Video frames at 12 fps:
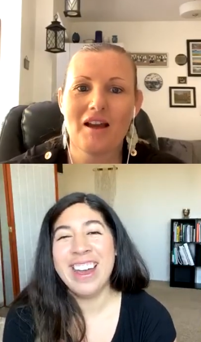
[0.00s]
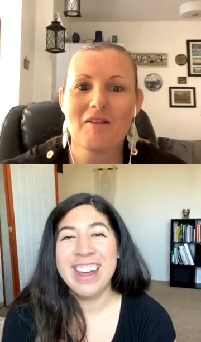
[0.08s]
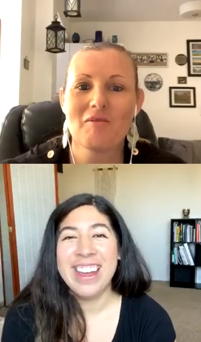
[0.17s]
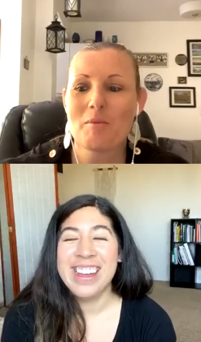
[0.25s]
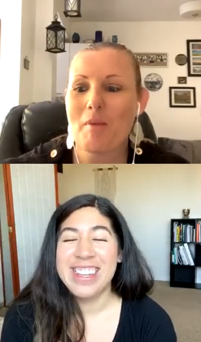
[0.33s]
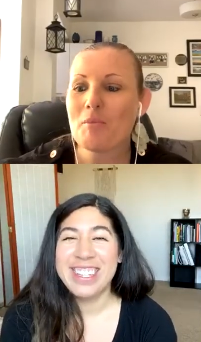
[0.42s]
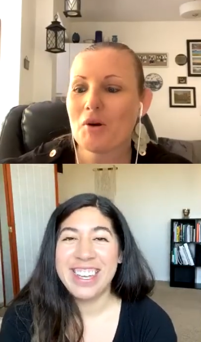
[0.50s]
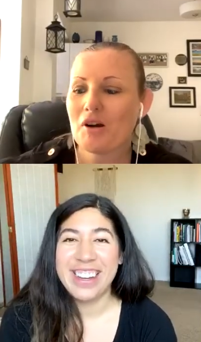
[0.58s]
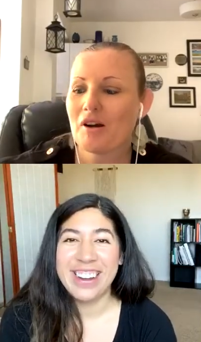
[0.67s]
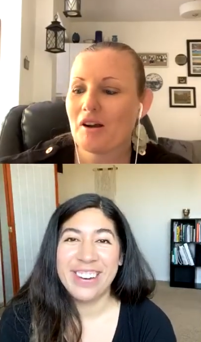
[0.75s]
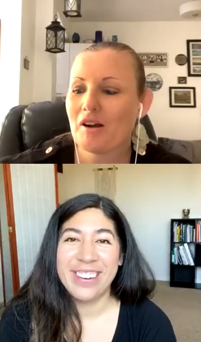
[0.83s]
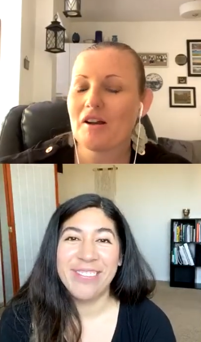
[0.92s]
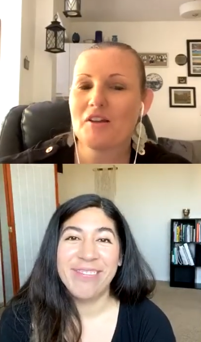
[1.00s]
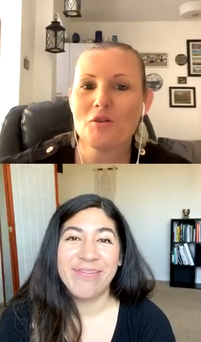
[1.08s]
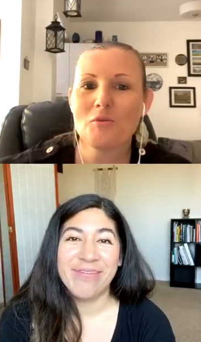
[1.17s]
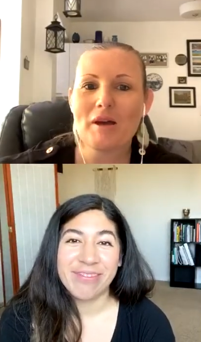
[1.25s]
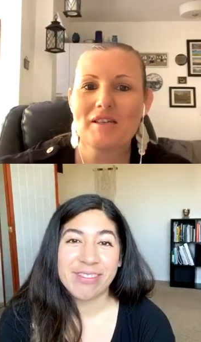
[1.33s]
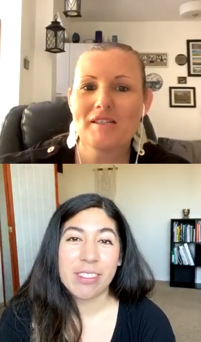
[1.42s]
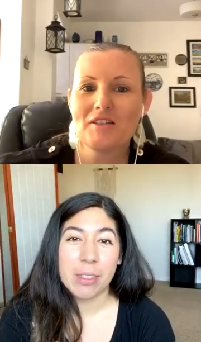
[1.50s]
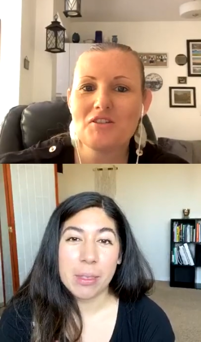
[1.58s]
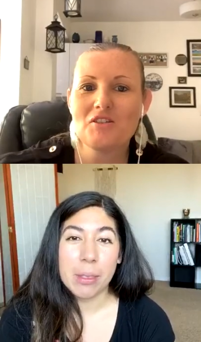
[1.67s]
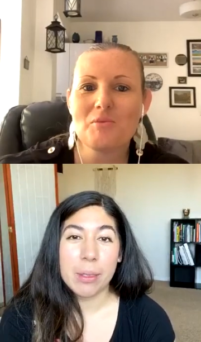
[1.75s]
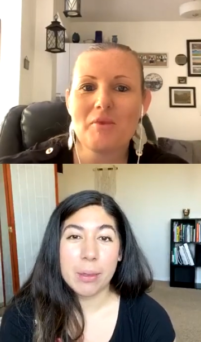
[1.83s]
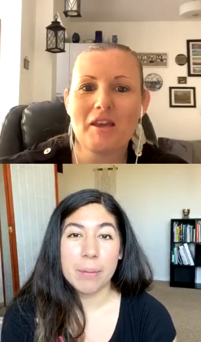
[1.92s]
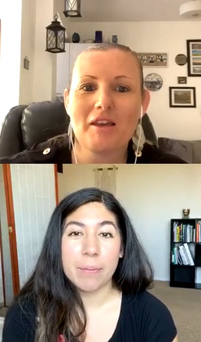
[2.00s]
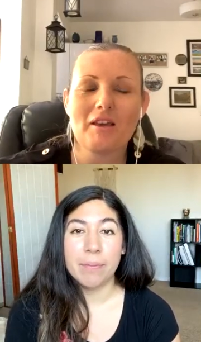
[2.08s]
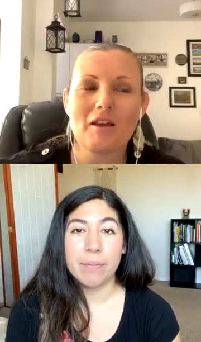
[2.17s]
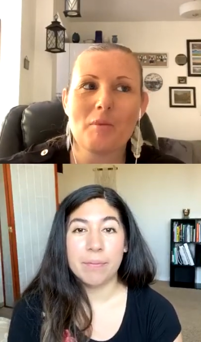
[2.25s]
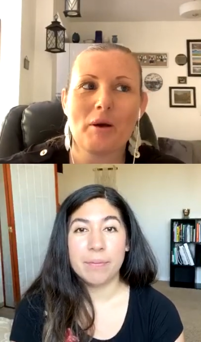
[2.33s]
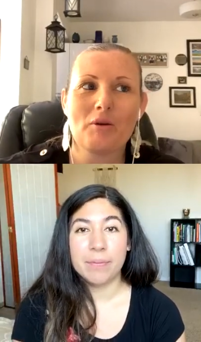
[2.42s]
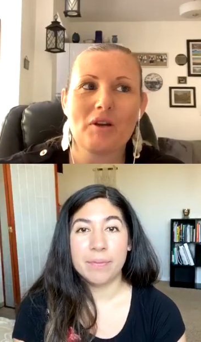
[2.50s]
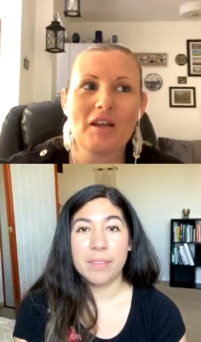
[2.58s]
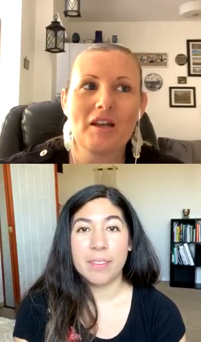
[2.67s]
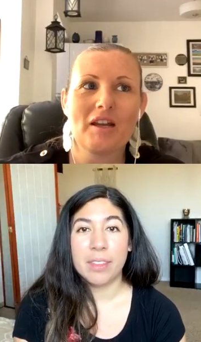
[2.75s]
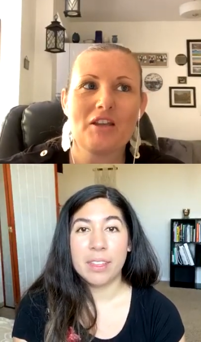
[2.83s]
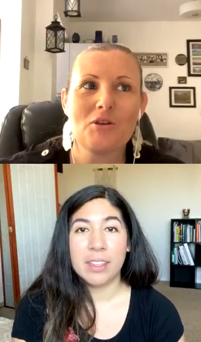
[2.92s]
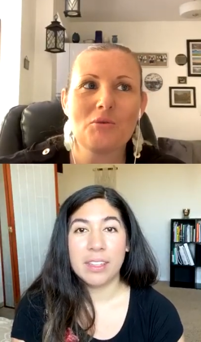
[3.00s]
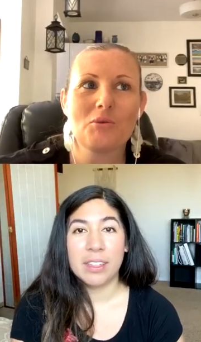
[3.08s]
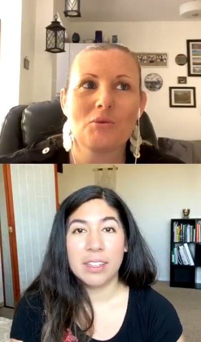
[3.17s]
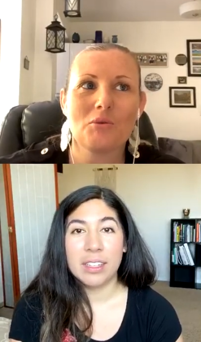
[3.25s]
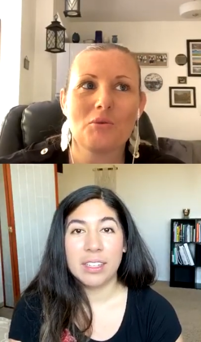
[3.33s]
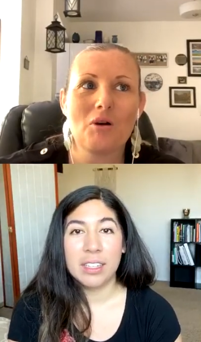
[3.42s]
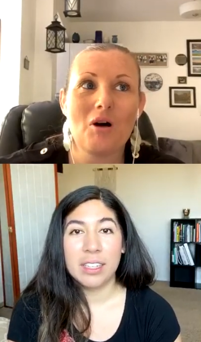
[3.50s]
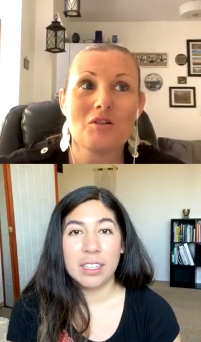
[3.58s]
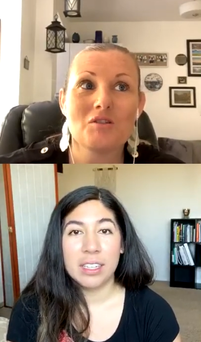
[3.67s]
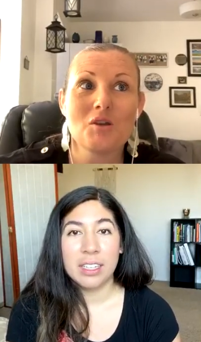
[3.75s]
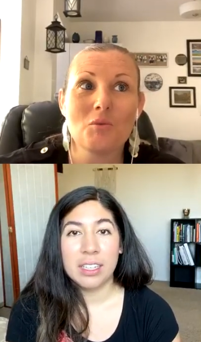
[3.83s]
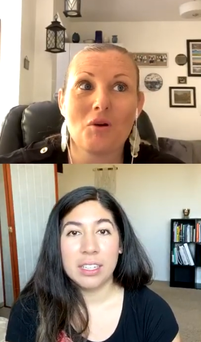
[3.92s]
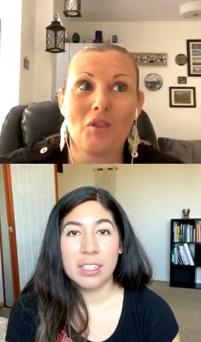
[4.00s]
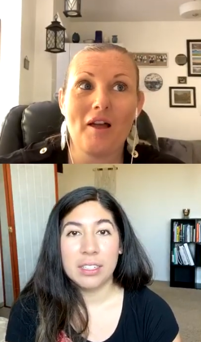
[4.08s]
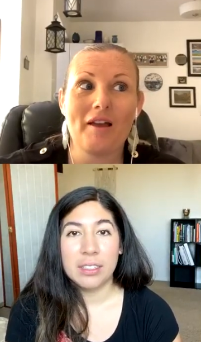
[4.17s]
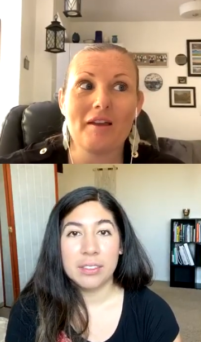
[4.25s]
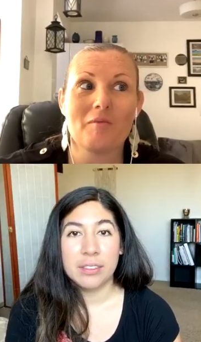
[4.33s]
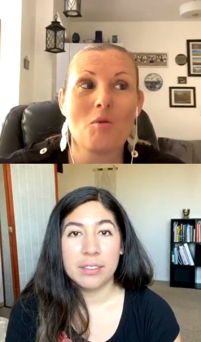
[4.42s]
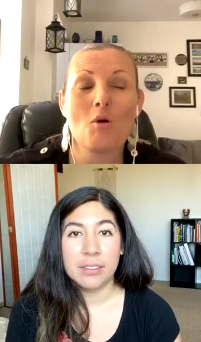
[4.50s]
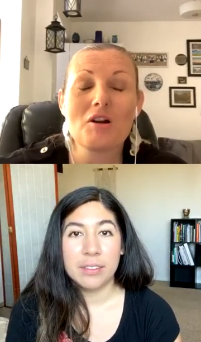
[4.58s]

Speaker 1: I remember so, you messaged me about it and you also were like more